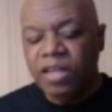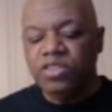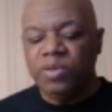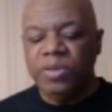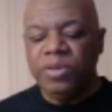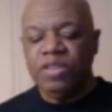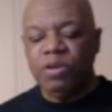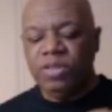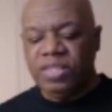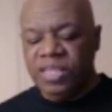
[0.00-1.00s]
So even
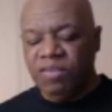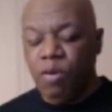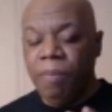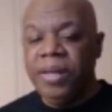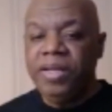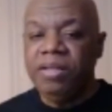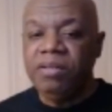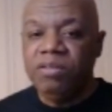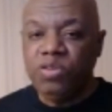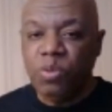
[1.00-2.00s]
though the devil meant it